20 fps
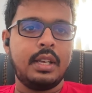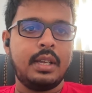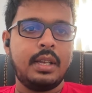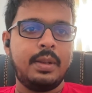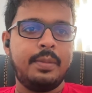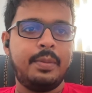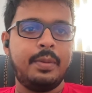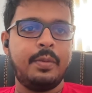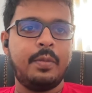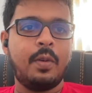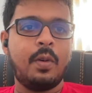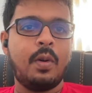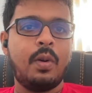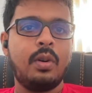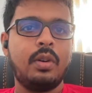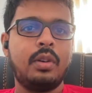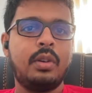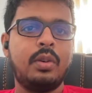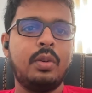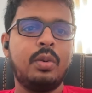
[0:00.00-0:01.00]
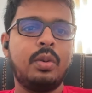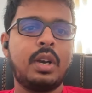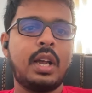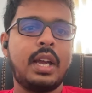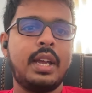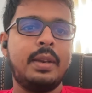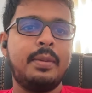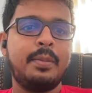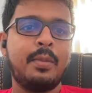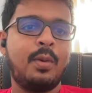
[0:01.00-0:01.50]
If you want to
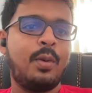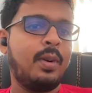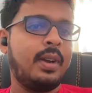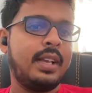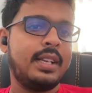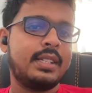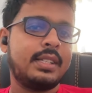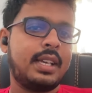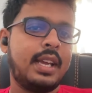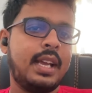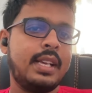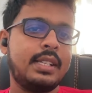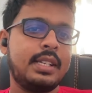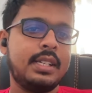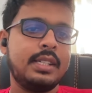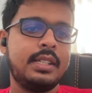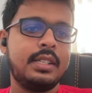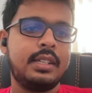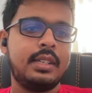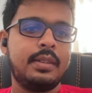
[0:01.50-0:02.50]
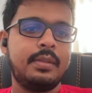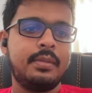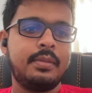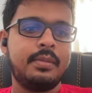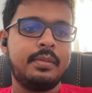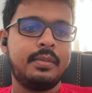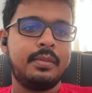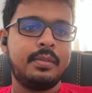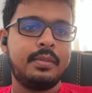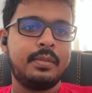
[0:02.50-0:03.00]
write more test cases
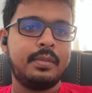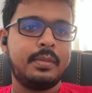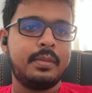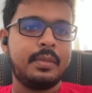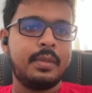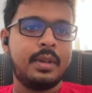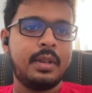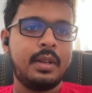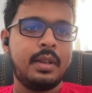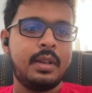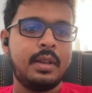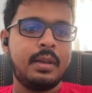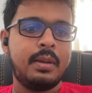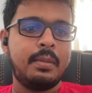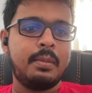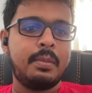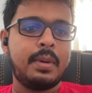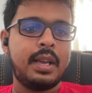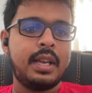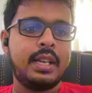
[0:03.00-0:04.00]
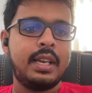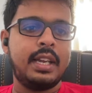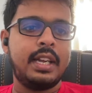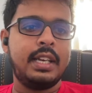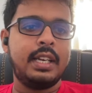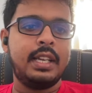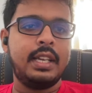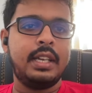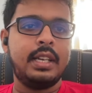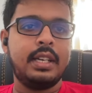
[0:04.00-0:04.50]
by
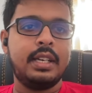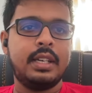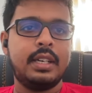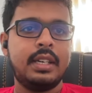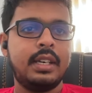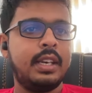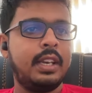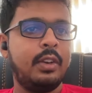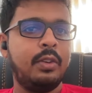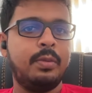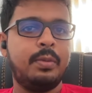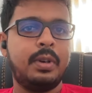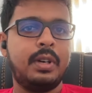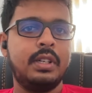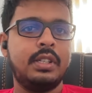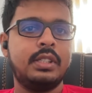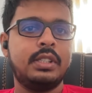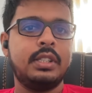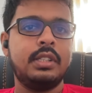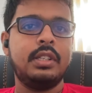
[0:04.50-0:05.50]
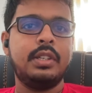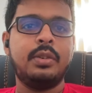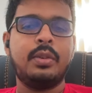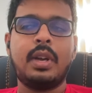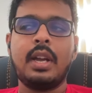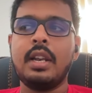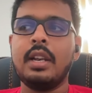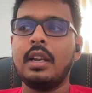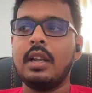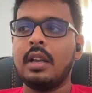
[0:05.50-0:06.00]
creating a new function, you
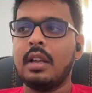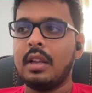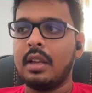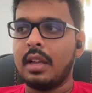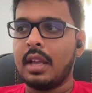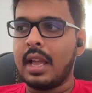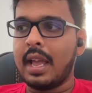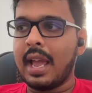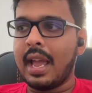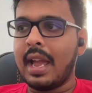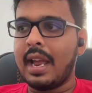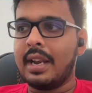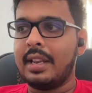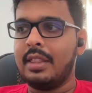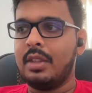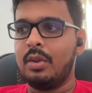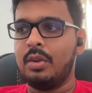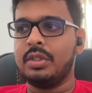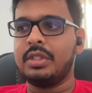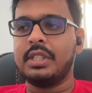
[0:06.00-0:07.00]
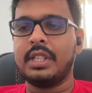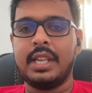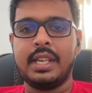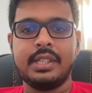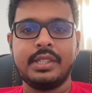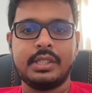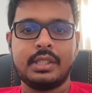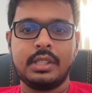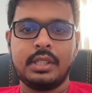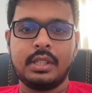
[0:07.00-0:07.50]
can add those
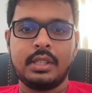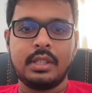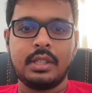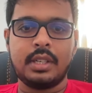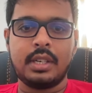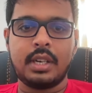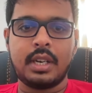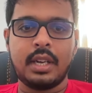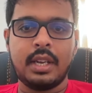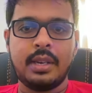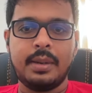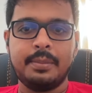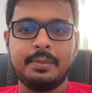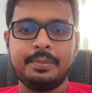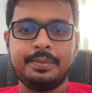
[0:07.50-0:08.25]
things, right?